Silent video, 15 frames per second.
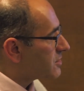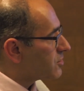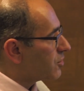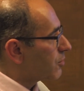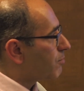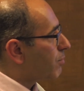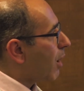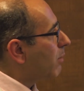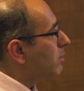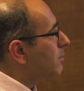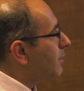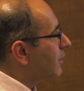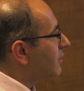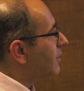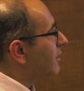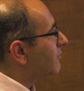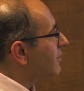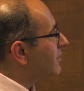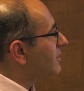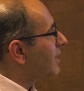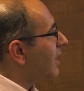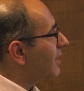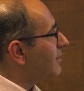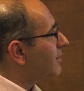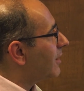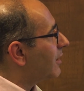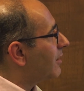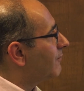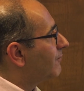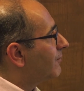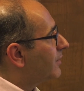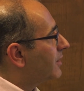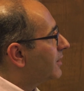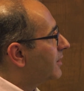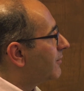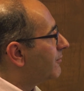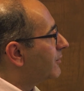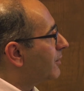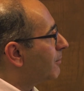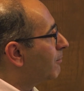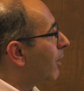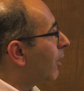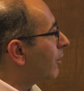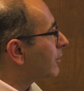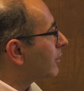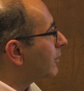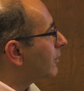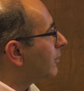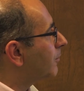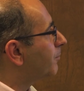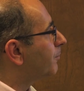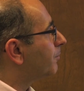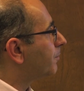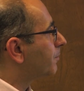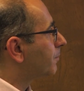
sort of probability of the data given the model,